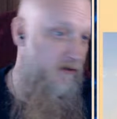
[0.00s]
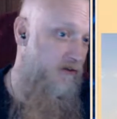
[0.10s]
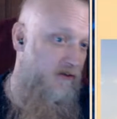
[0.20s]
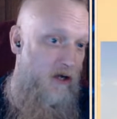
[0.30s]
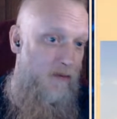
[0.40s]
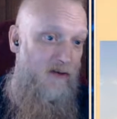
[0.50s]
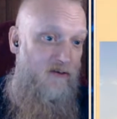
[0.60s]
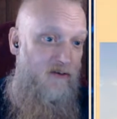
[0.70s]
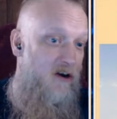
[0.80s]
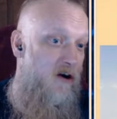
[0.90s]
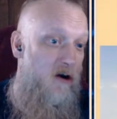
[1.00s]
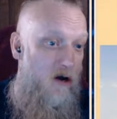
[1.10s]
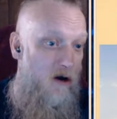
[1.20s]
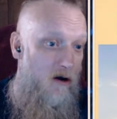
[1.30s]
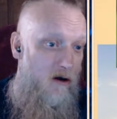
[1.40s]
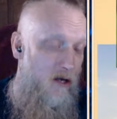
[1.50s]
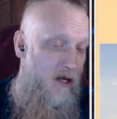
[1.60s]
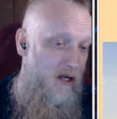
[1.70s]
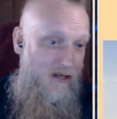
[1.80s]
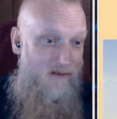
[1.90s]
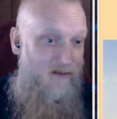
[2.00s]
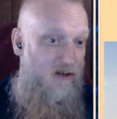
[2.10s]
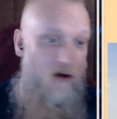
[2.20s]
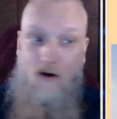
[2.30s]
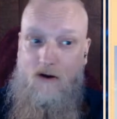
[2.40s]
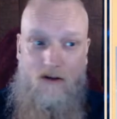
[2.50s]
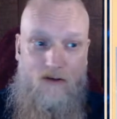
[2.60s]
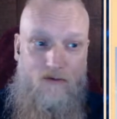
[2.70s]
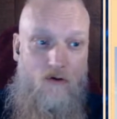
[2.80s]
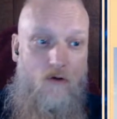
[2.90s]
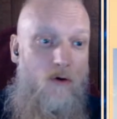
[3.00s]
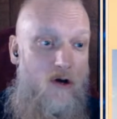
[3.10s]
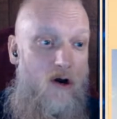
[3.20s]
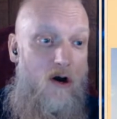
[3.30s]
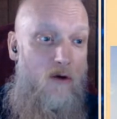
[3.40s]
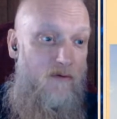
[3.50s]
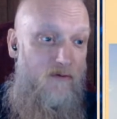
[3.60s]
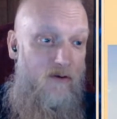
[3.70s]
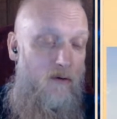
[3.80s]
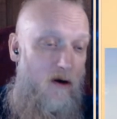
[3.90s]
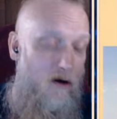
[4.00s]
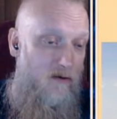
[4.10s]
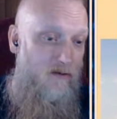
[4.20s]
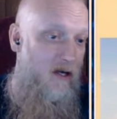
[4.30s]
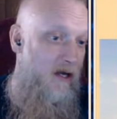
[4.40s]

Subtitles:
Just type in Starkar, that's star as normal, car with 2 R's,